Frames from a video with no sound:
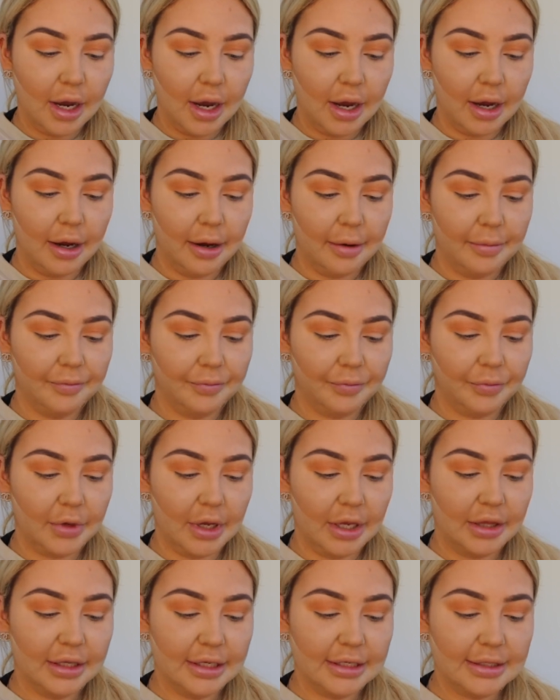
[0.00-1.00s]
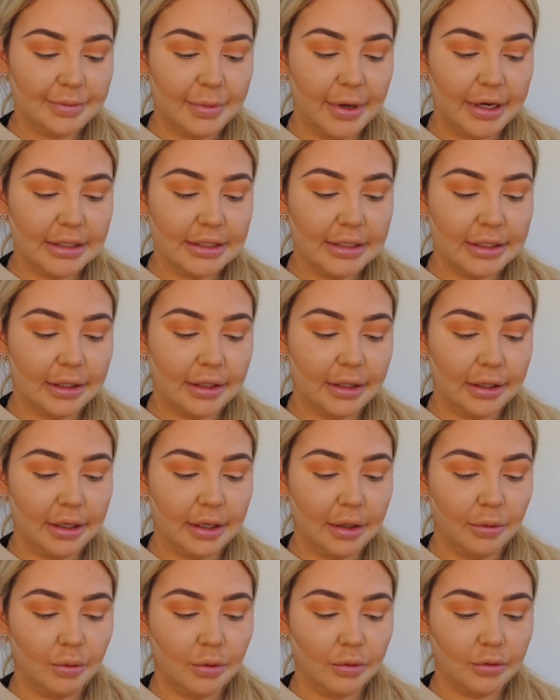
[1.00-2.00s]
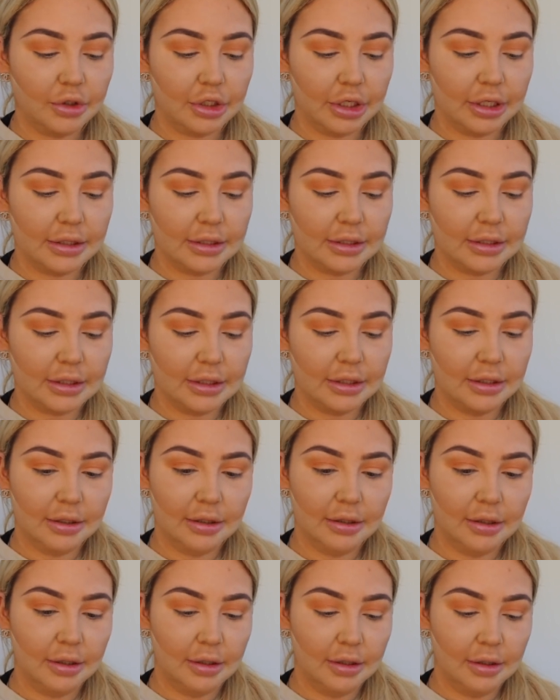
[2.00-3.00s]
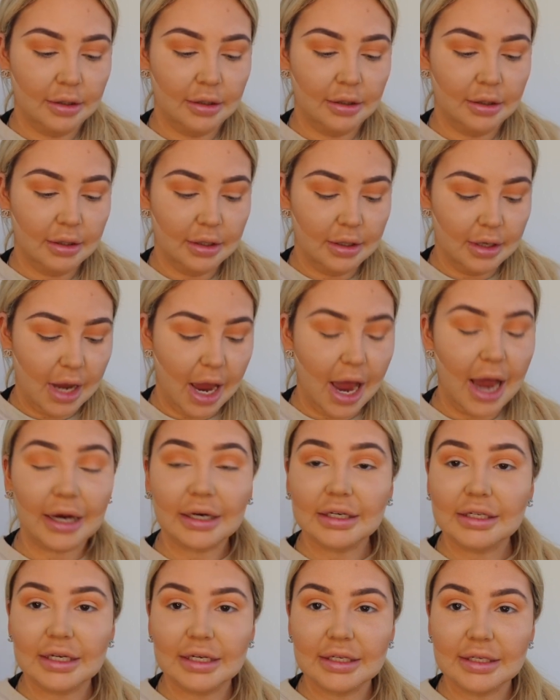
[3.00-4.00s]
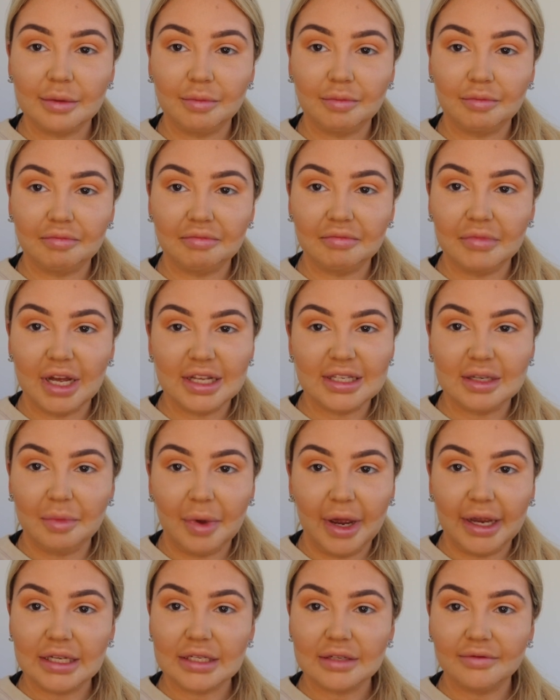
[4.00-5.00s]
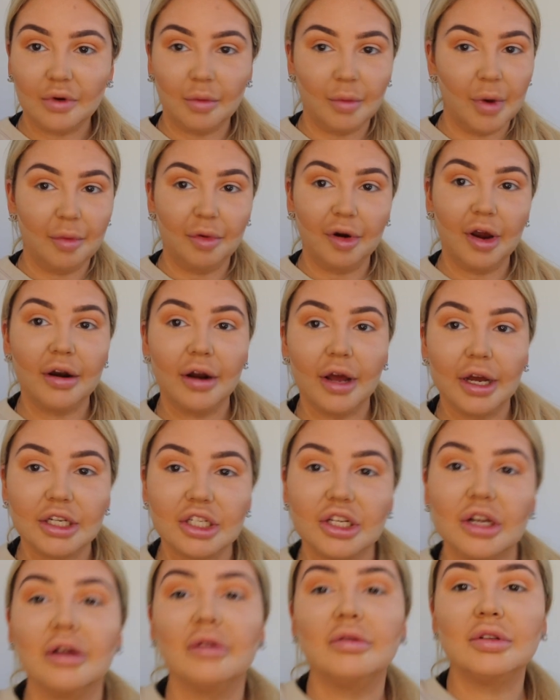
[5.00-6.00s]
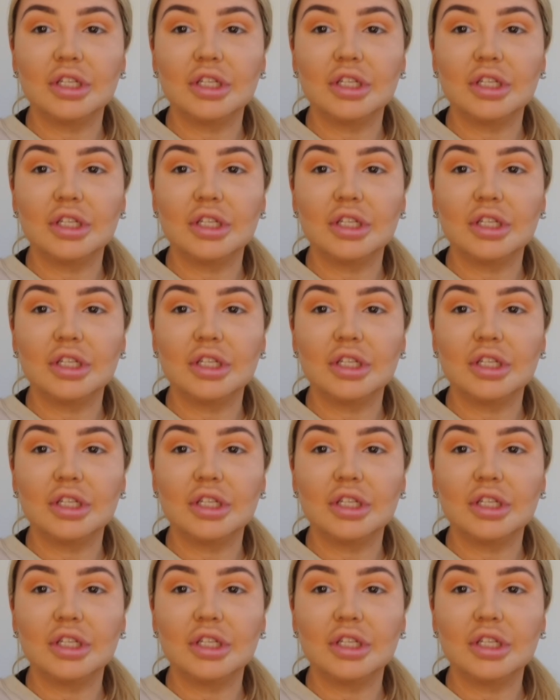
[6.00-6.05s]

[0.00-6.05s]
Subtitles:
And this basically will just act as a base for my brown eyeshadow.